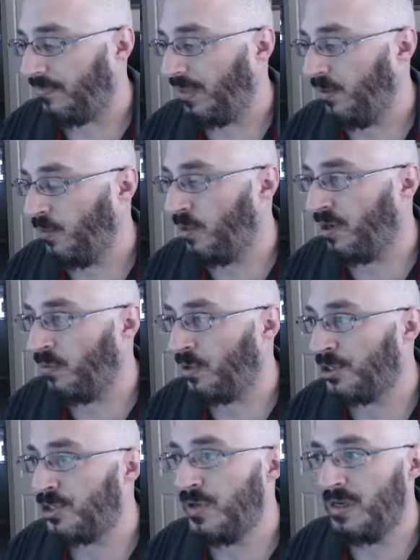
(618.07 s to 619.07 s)
we're
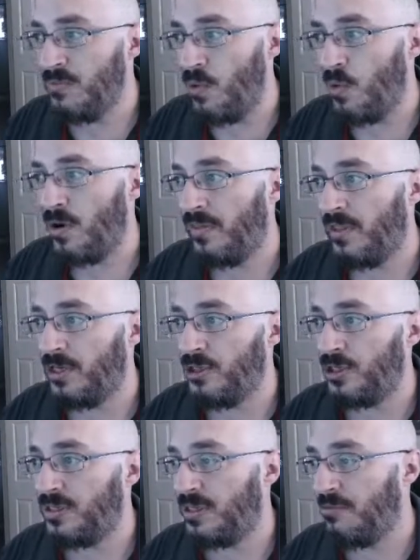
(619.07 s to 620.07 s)
doing more than
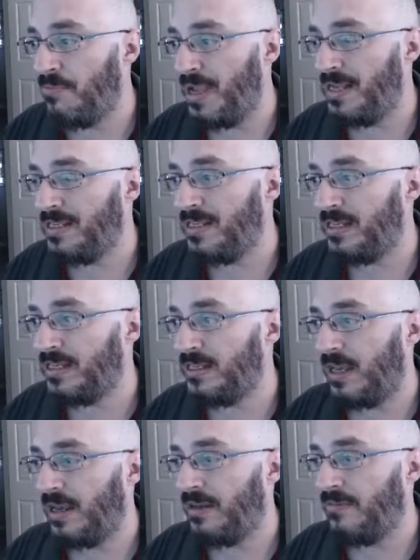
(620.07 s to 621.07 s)
just the basics
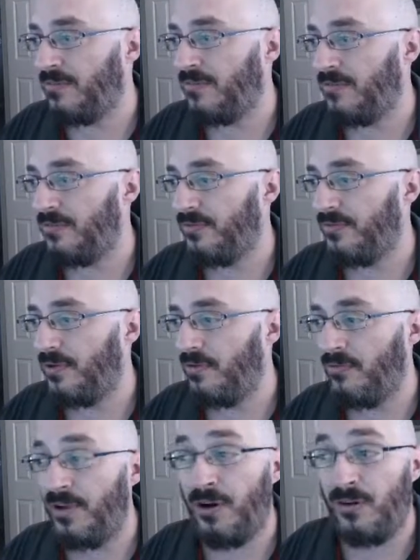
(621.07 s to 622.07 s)
of
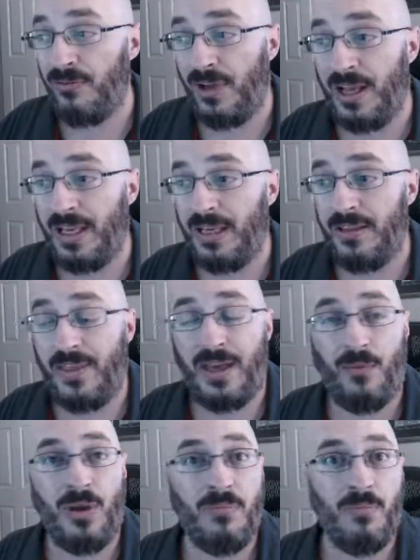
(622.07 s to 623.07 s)
verifying that
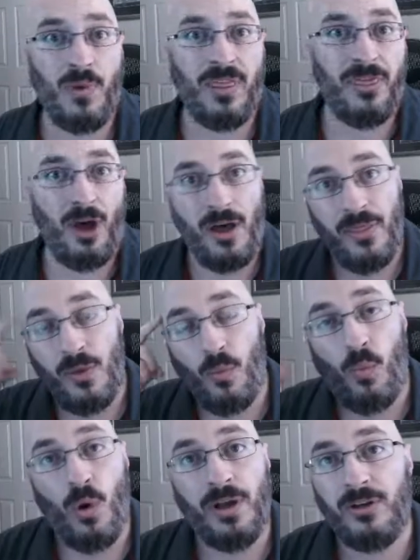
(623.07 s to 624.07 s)
we thought the
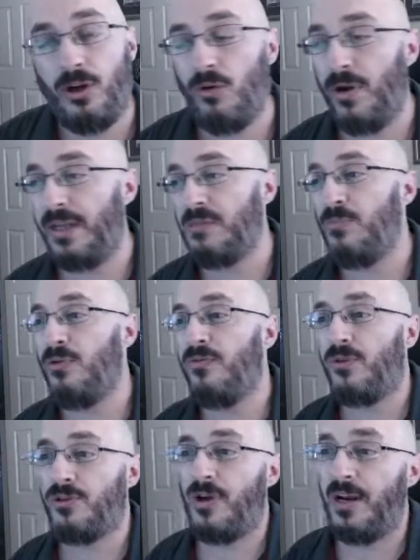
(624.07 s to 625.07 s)
one correct move. We're
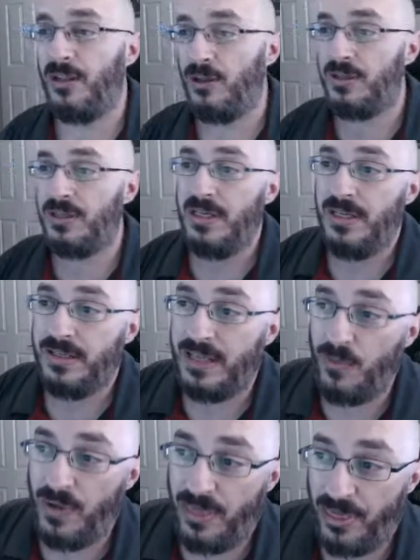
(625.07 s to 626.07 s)
trying to look, did
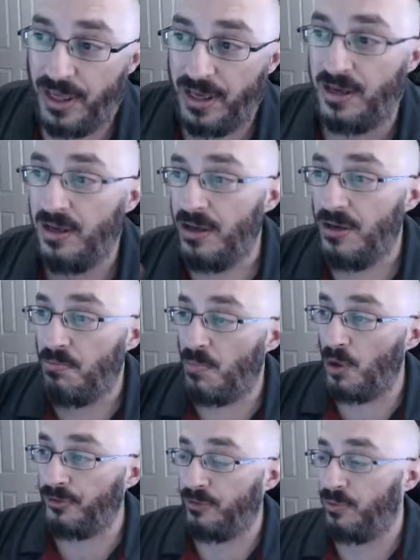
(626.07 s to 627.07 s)
we think
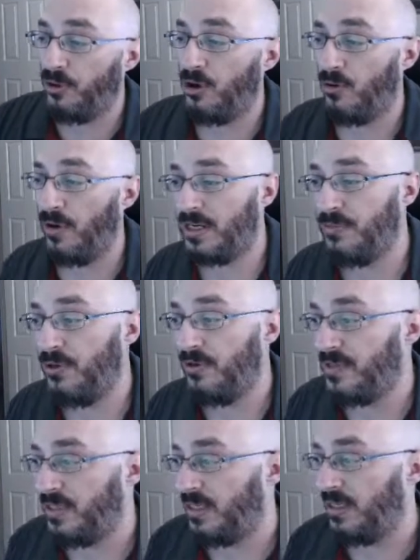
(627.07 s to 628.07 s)
multiple correct
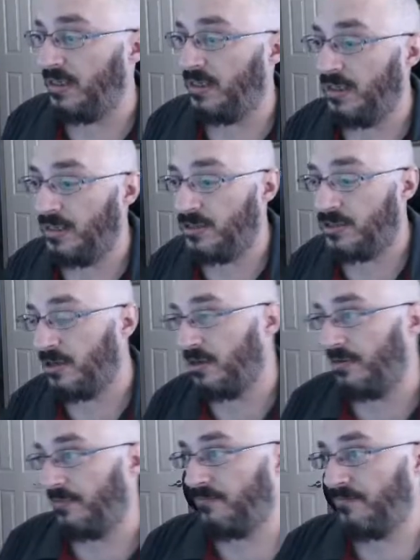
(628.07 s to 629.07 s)
moves in
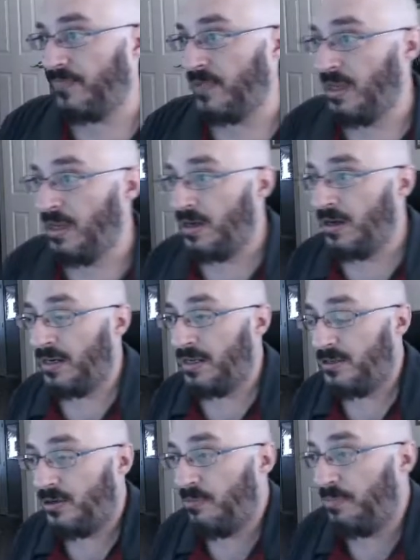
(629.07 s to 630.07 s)
turn? All right, so
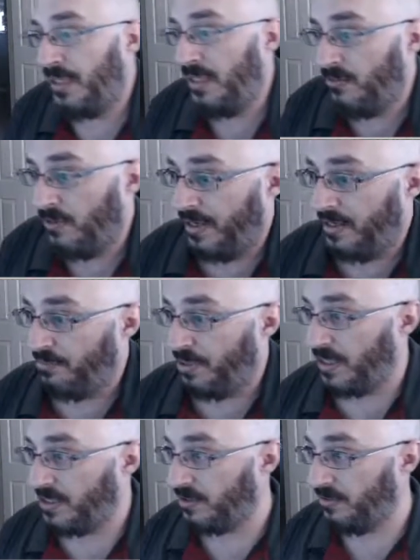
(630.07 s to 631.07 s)
completely random
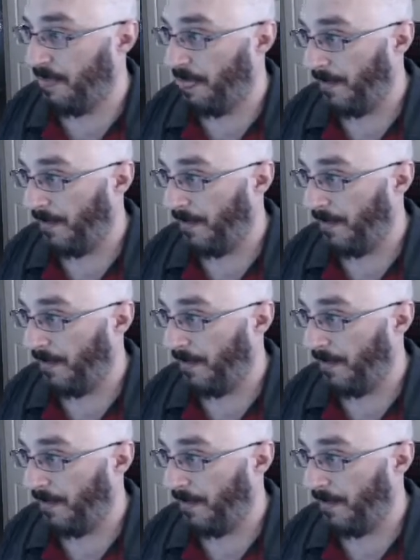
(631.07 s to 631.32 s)
puzzle.